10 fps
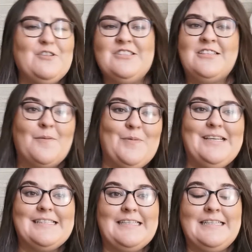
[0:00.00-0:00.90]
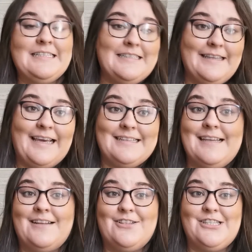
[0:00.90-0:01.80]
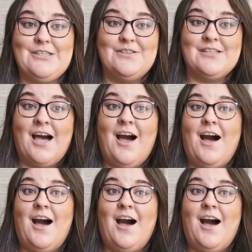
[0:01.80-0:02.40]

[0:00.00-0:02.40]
some reason they tend to use